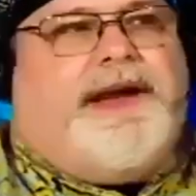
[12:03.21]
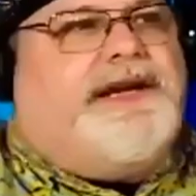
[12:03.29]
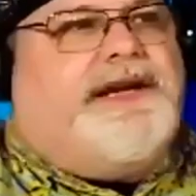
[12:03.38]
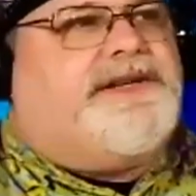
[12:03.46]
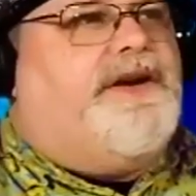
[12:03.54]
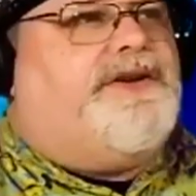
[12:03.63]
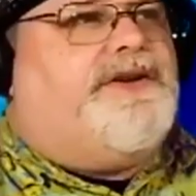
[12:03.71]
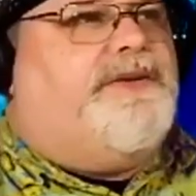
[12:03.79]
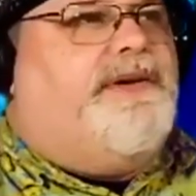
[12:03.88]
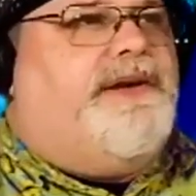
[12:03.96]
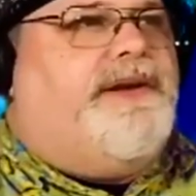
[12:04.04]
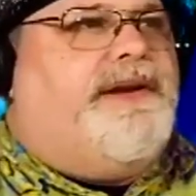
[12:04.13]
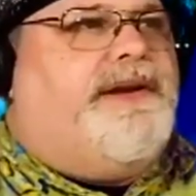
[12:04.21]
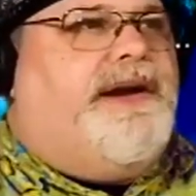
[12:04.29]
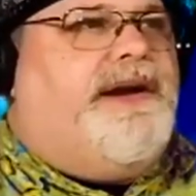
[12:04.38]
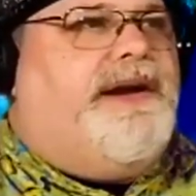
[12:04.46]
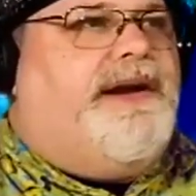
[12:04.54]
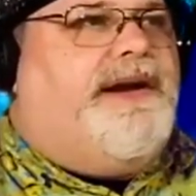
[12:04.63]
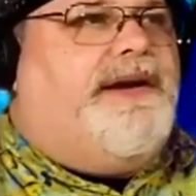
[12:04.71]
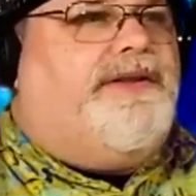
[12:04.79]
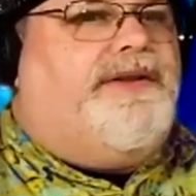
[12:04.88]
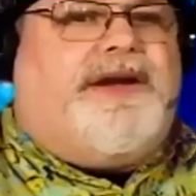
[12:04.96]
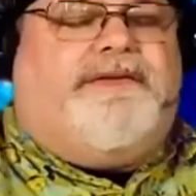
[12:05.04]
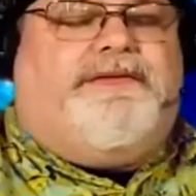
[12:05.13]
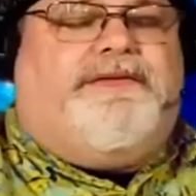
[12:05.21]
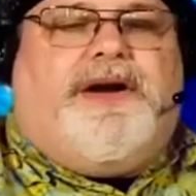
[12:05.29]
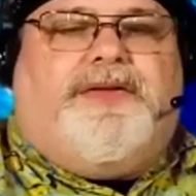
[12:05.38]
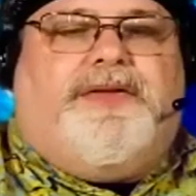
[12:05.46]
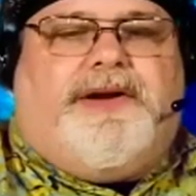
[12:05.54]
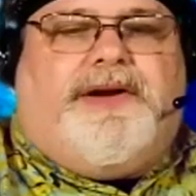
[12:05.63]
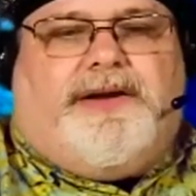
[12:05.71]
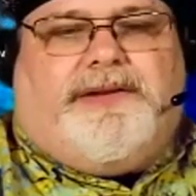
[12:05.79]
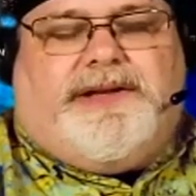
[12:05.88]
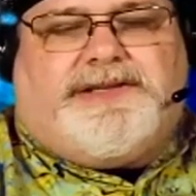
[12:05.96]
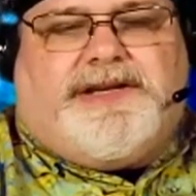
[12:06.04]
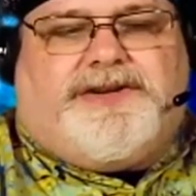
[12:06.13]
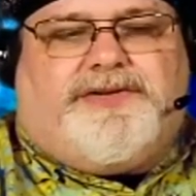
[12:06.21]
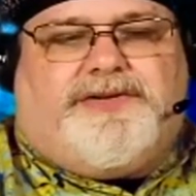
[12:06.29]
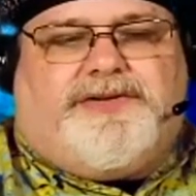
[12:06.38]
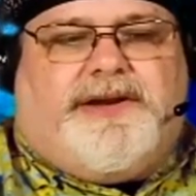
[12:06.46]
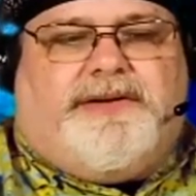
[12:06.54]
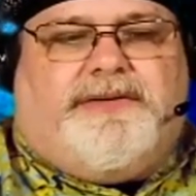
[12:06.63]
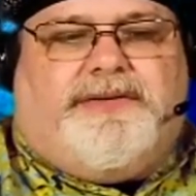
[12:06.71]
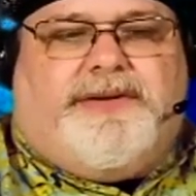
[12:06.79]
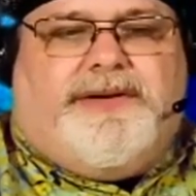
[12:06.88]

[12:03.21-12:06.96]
I started doing uh, looking for other outlets to try to